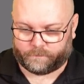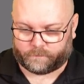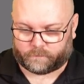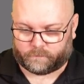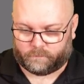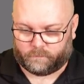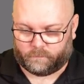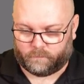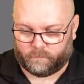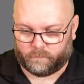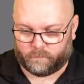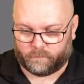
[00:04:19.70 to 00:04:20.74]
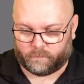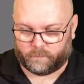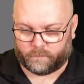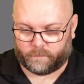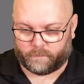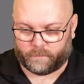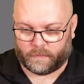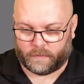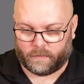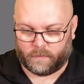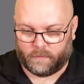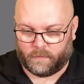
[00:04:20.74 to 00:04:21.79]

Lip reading: Nobody speaks.